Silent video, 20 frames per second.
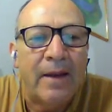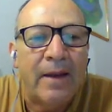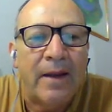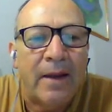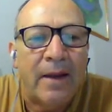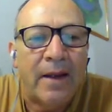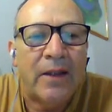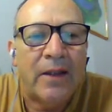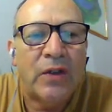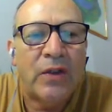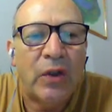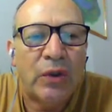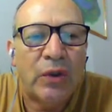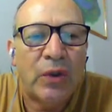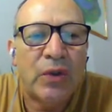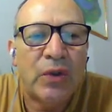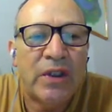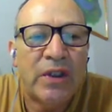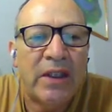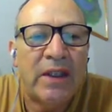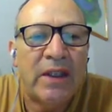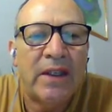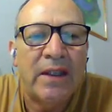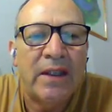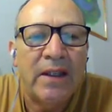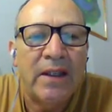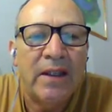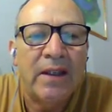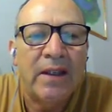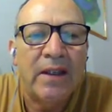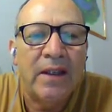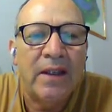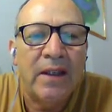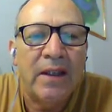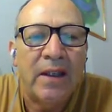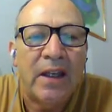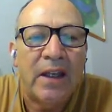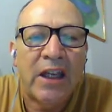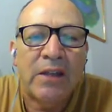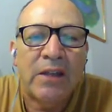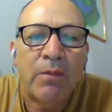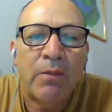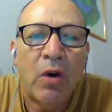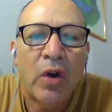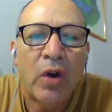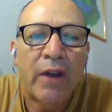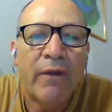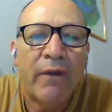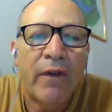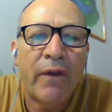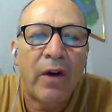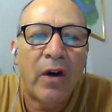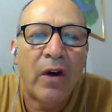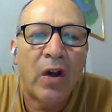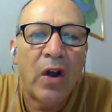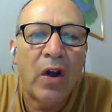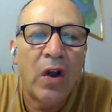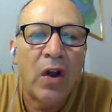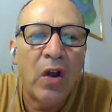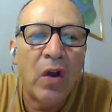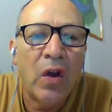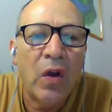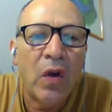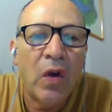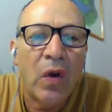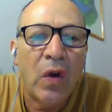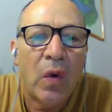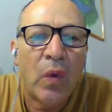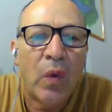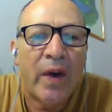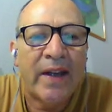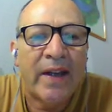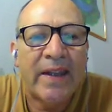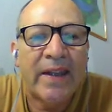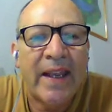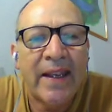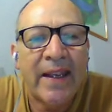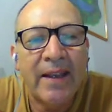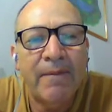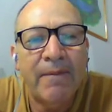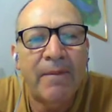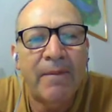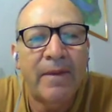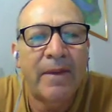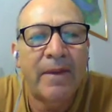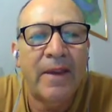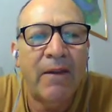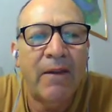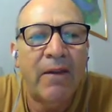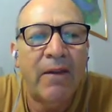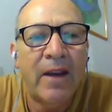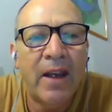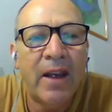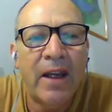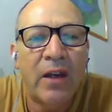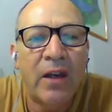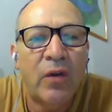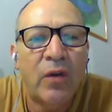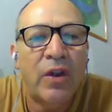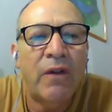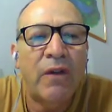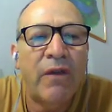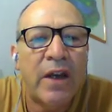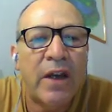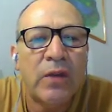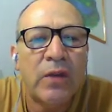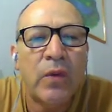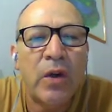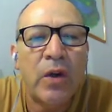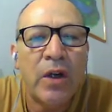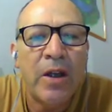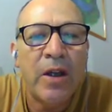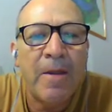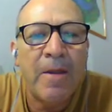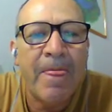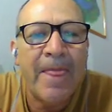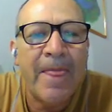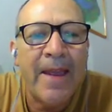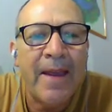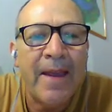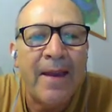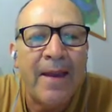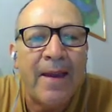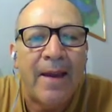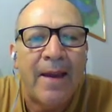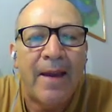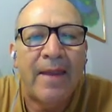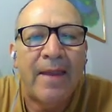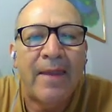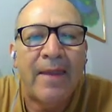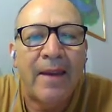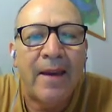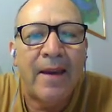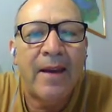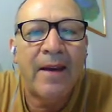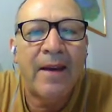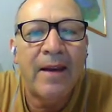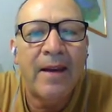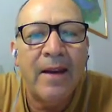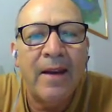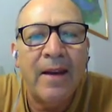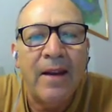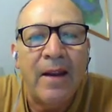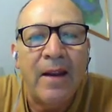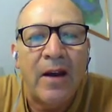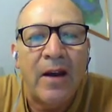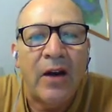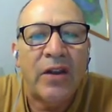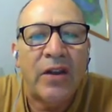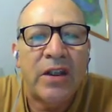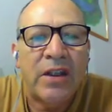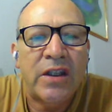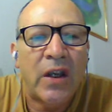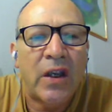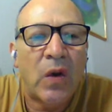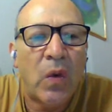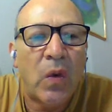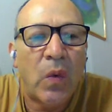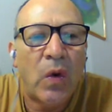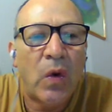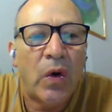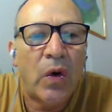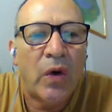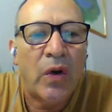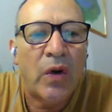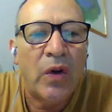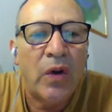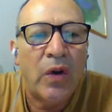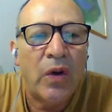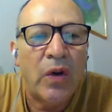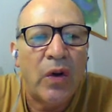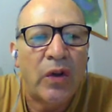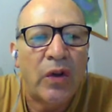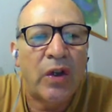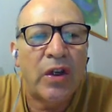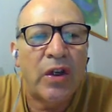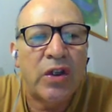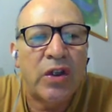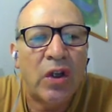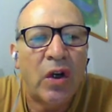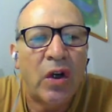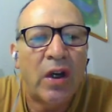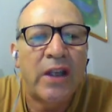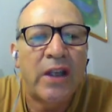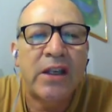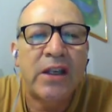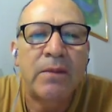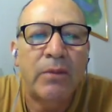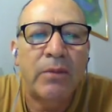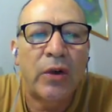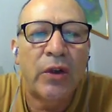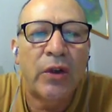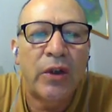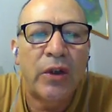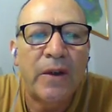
Let's go to see smoke and fog. We are taking the beginning of the first word and the end of the second word. The result is smooth.